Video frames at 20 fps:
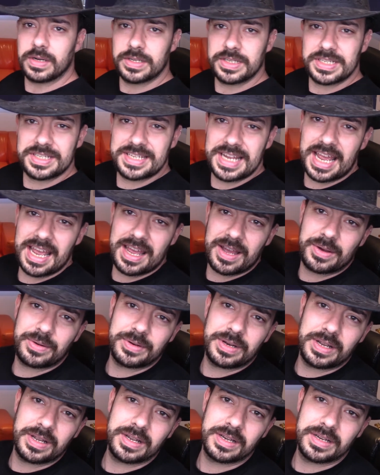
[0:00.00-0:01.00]
This
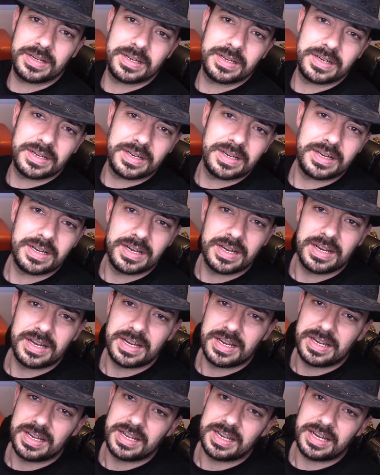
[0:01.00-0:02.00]
town,
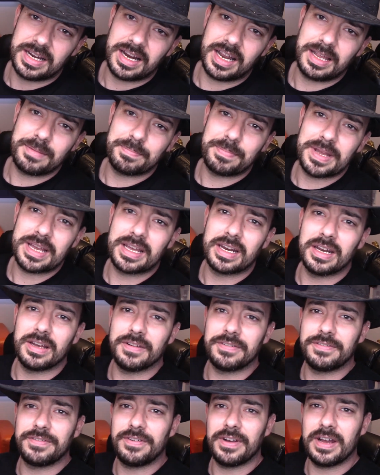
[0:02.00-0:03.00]
it ain't big
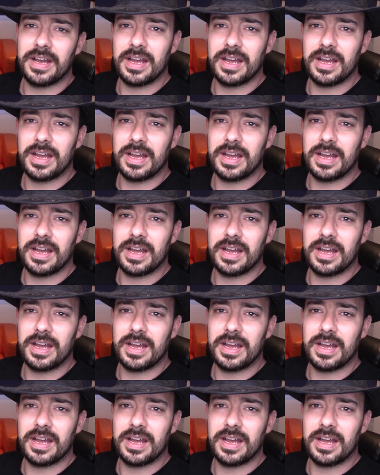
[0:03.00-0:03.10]
enough